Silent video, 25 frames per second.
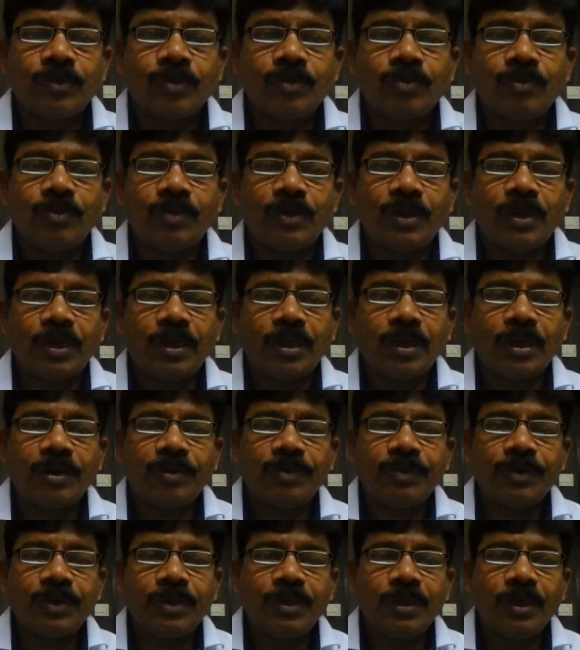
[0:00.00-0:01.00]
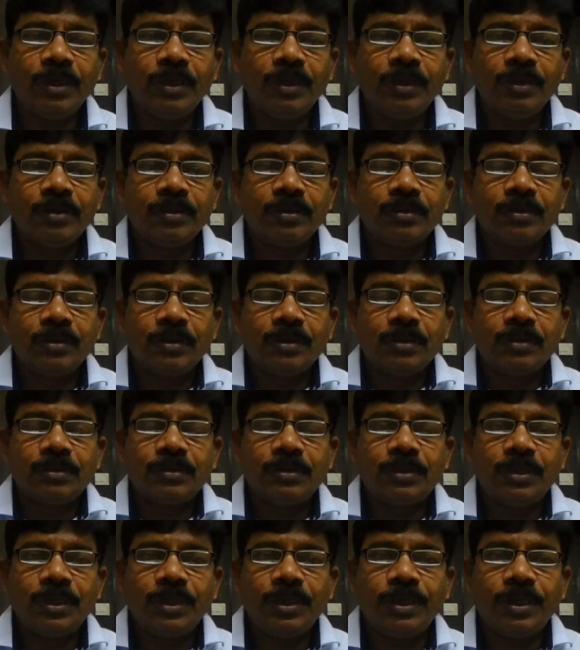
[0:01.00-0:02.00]
We are having a
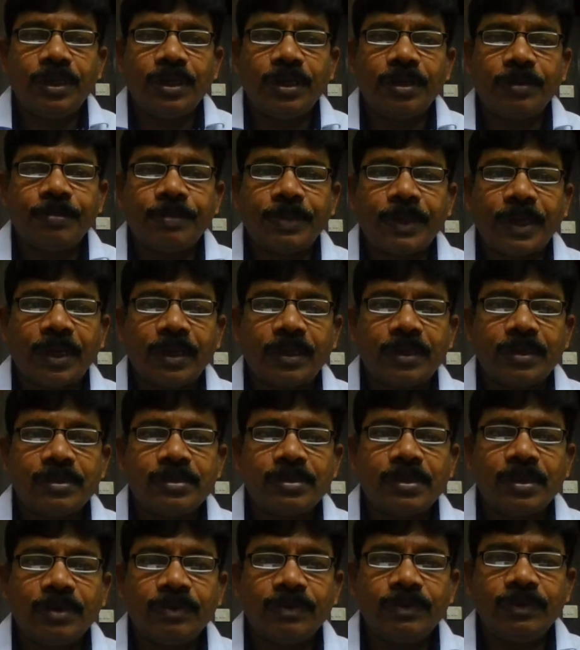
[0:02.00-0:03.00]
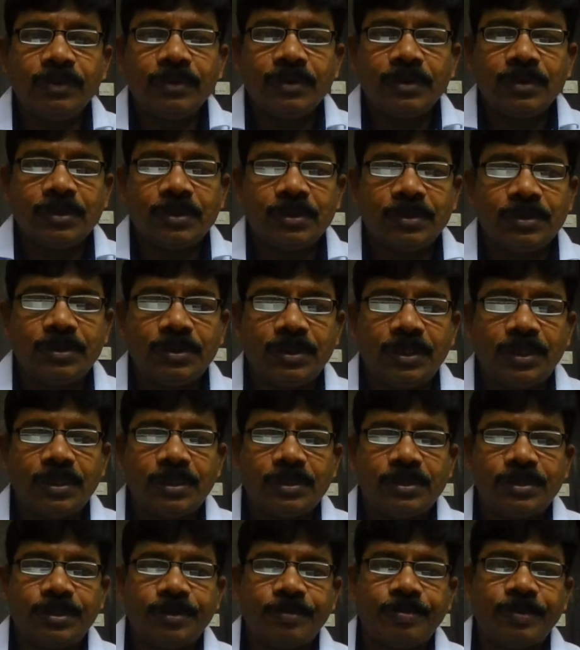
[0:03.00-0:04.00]
theory and practice of
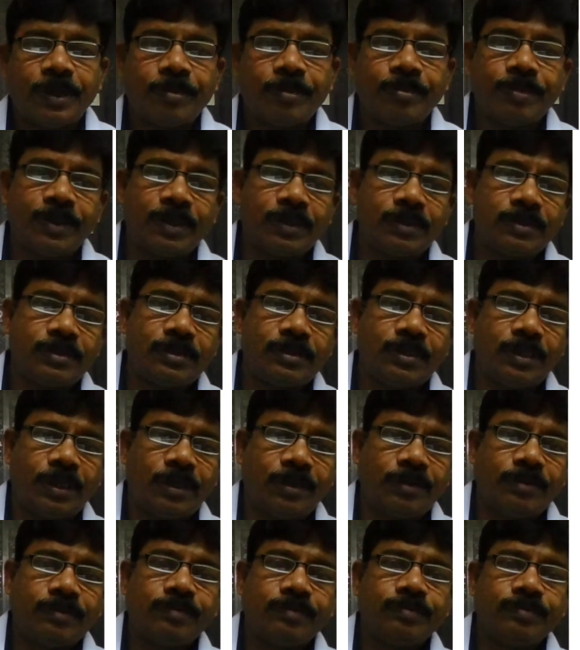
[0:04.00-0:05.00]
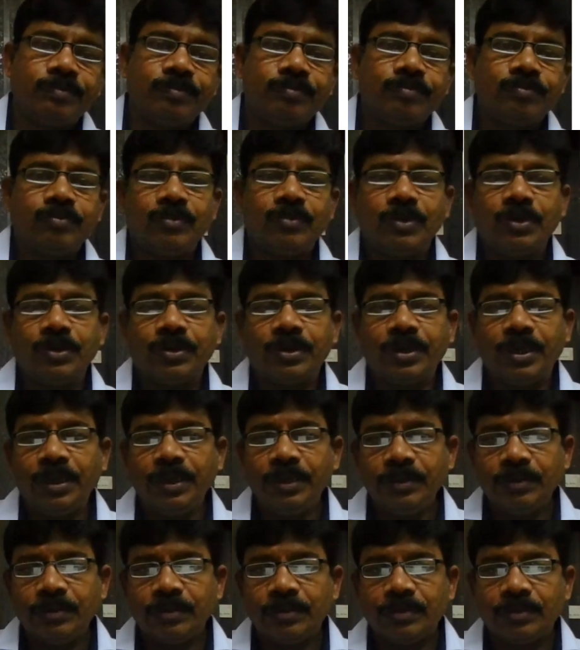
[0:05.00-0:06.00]
GST paper is there. Okay.
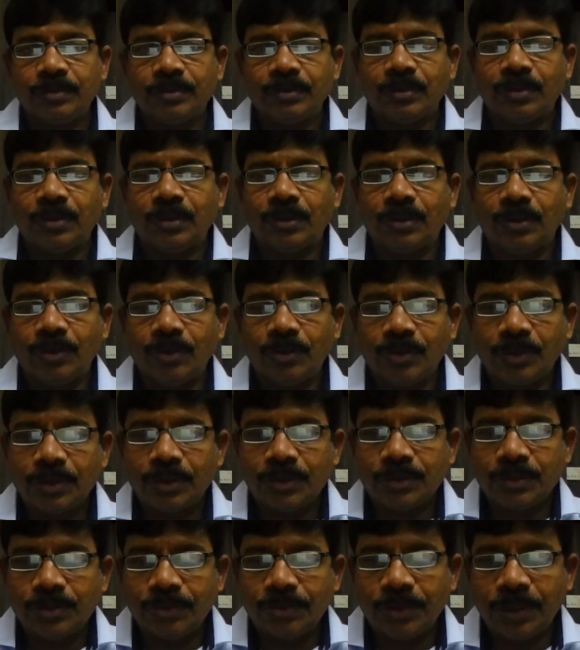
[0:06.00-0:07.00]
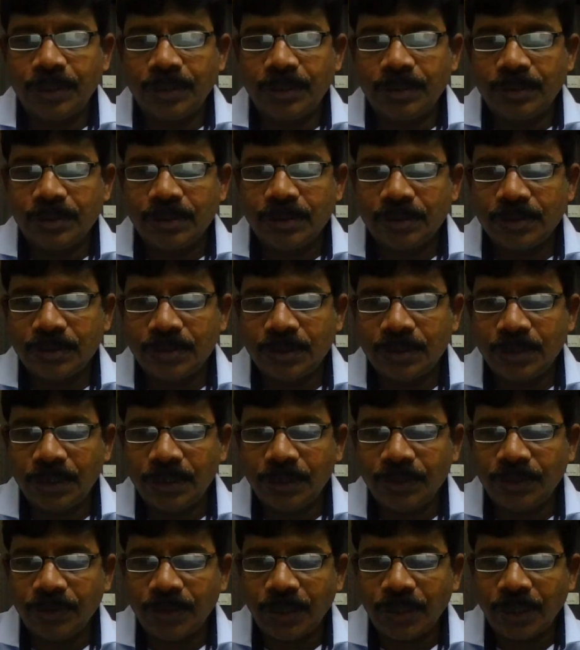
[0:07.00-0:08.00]
Okay, students. Still
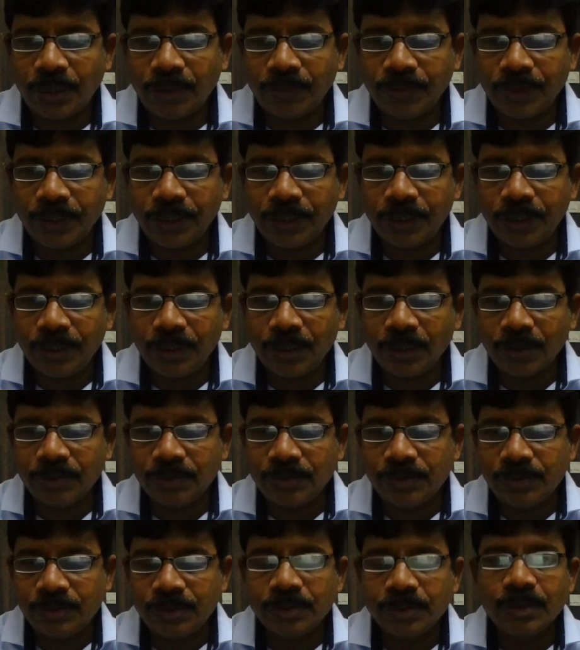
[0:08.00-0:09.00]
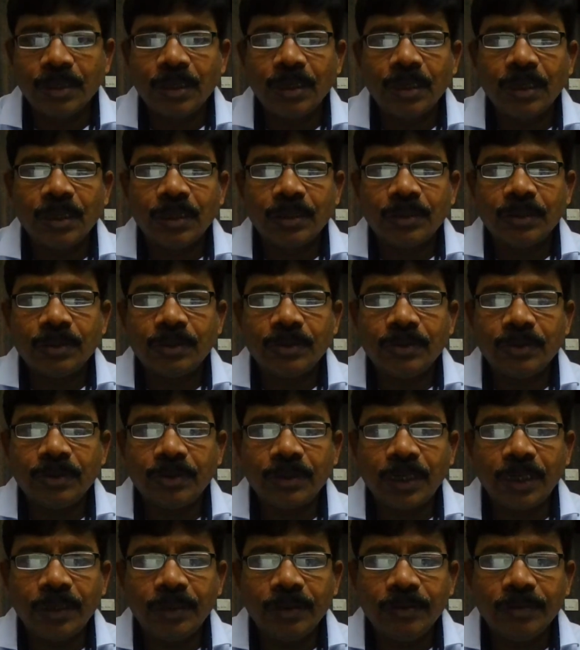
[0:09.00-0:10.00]
you have any doubts, you
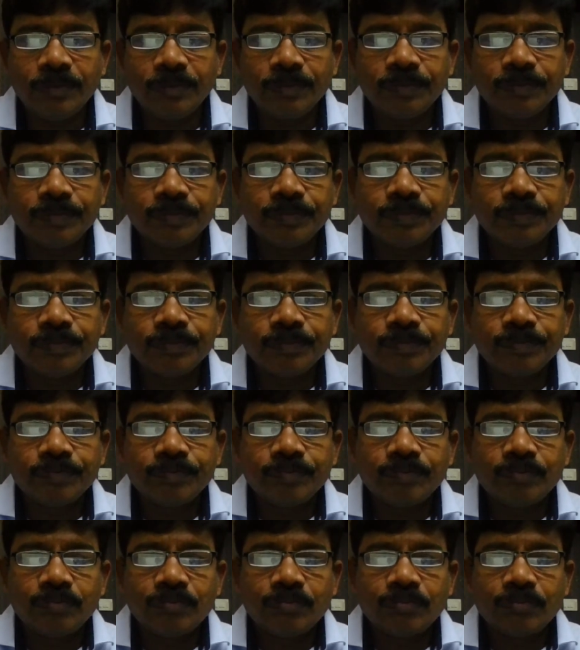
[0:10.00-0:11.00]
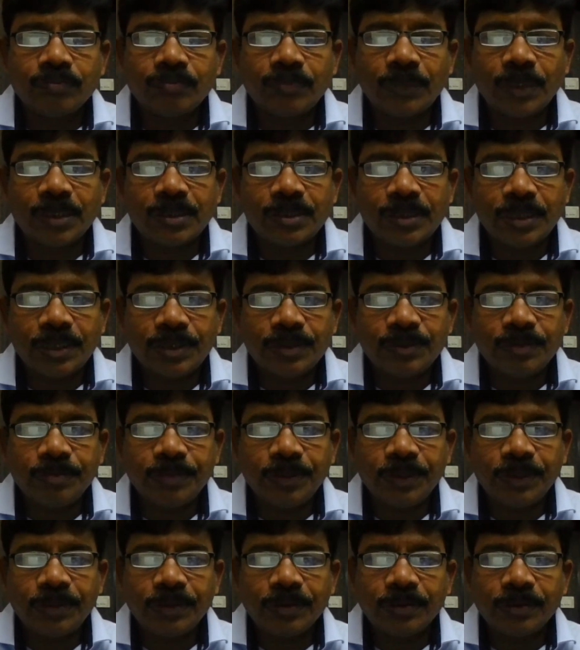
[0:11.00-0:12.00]
can message
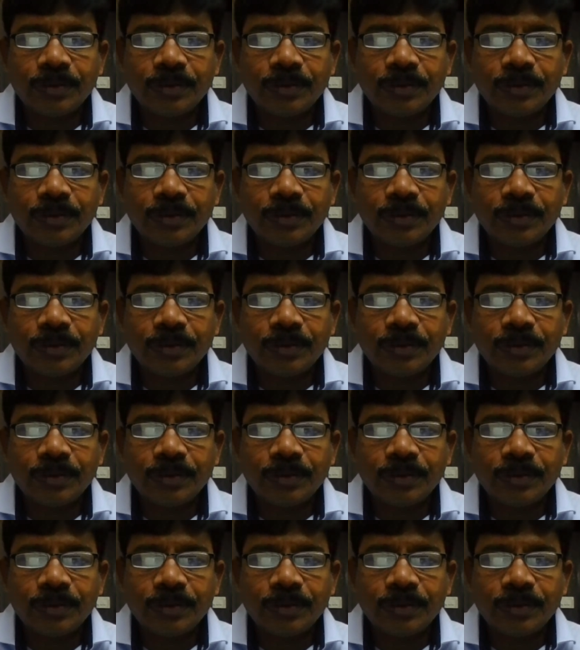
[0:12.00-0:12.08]
me